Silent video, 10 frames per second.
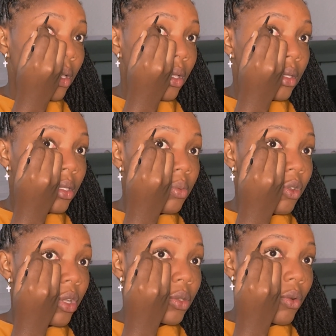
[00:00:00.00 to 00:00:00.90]
This mirror
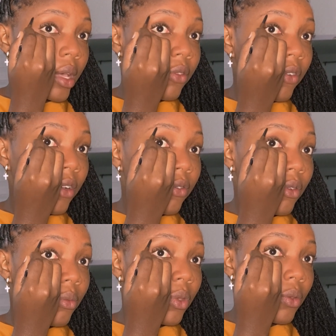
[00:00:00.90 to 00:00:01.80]
is quite far
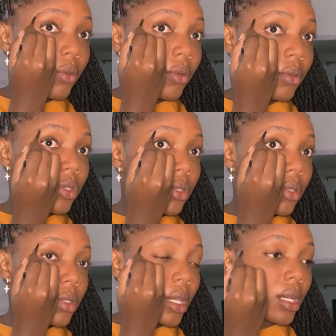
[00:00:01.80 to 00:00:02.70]
from me. Oh
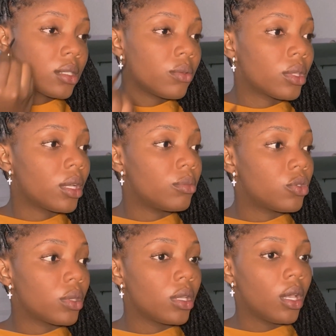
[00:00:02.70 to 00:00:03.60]
Jesus, I can't see what I'm doing.